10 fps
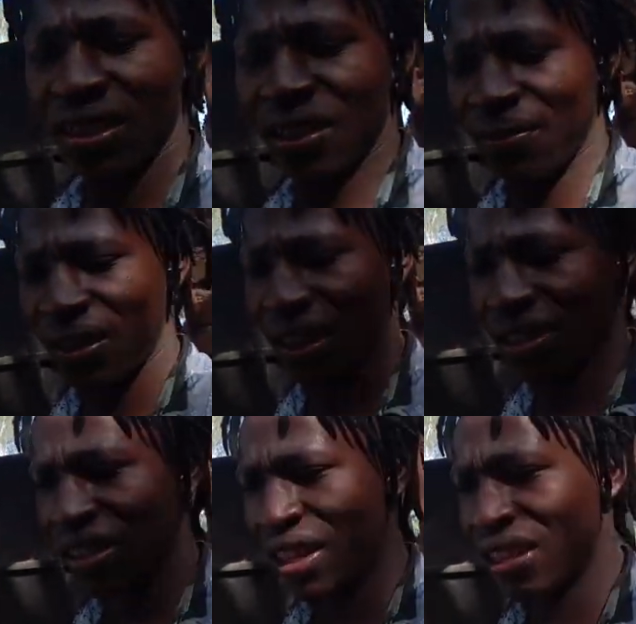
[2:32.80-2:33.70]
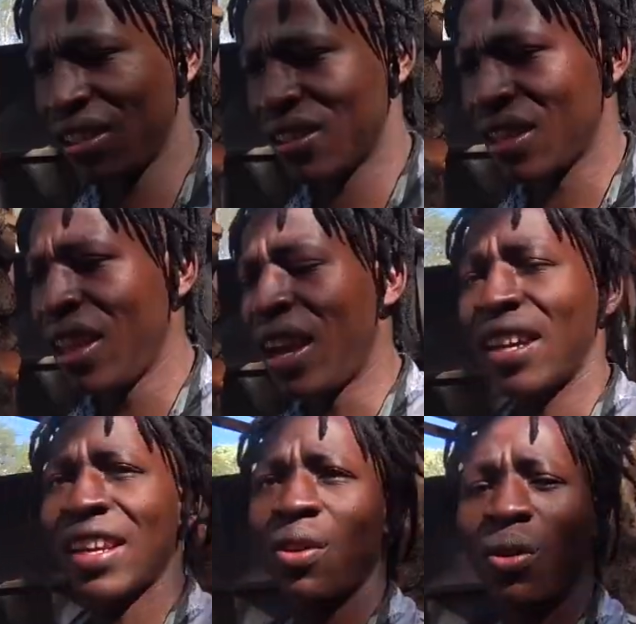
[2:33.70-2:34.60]
in the village, guys.
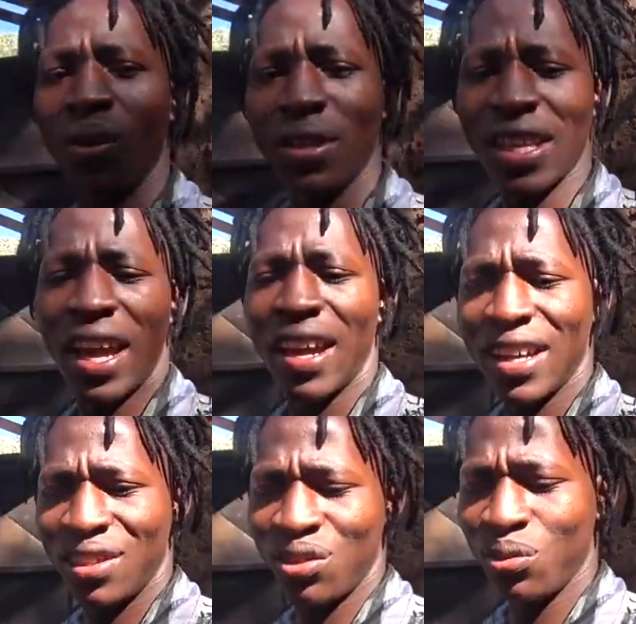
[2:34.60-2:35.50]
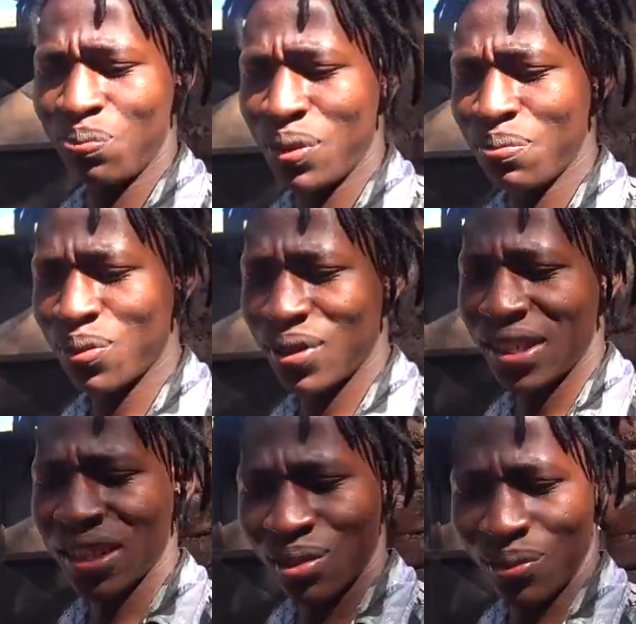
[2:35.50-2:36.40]
And I always urge you people
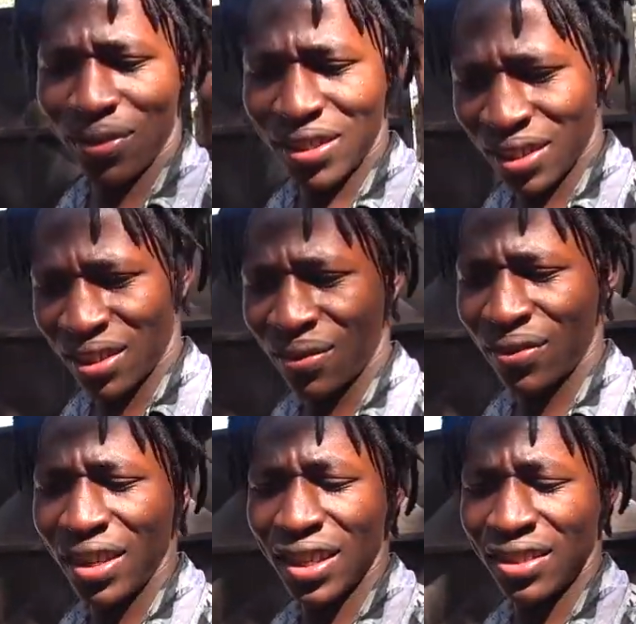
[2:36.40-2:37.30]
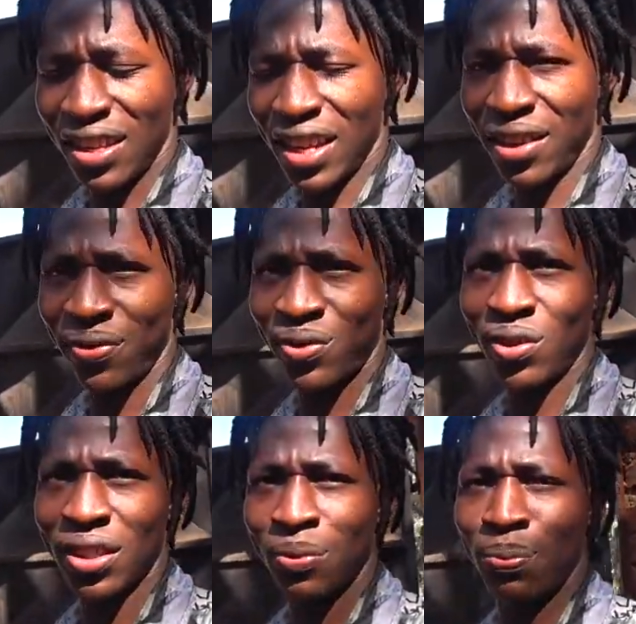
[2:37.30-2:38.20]
just to visit the village life, to
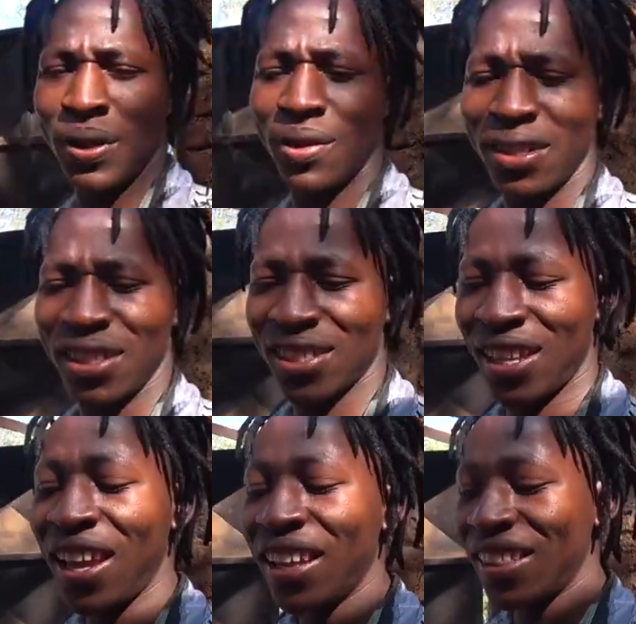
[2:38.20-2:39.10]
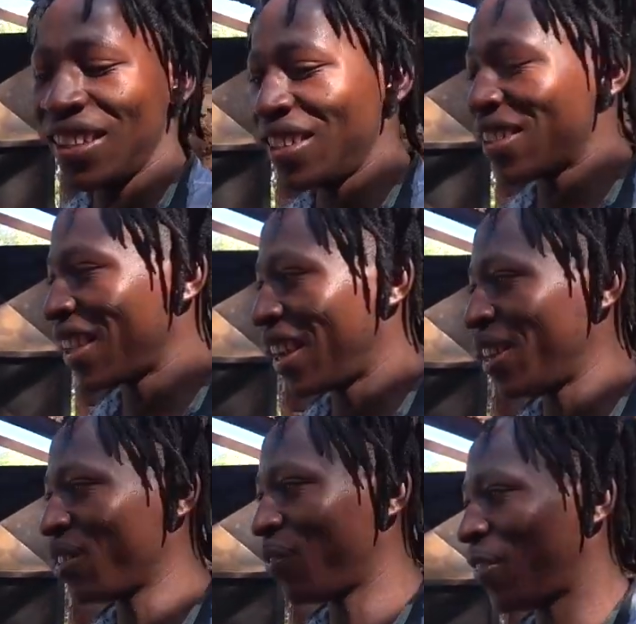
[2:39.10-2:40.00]
experience this
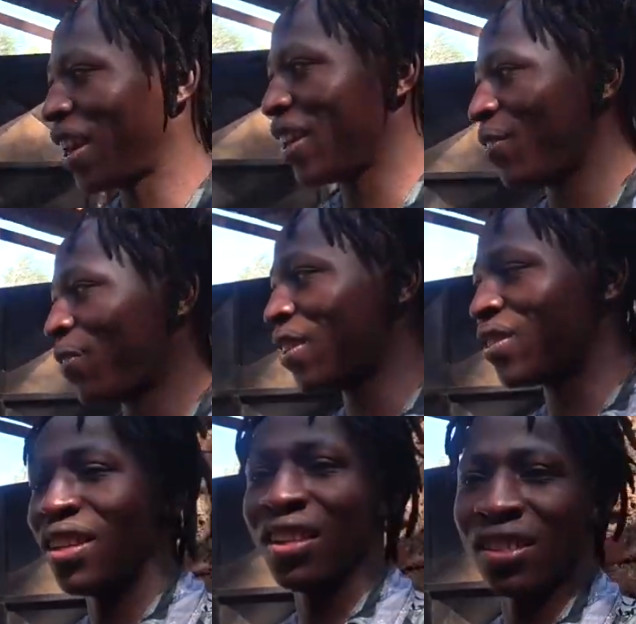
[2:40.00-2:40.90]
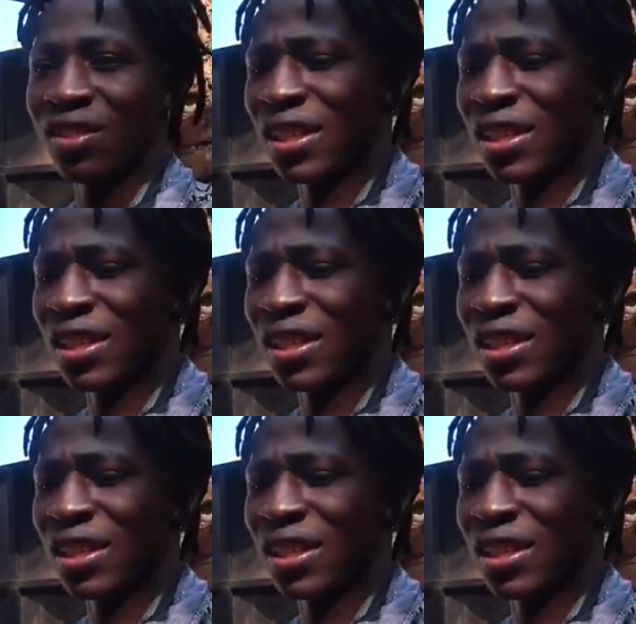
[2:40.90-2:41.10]
kind of life. Actually, it is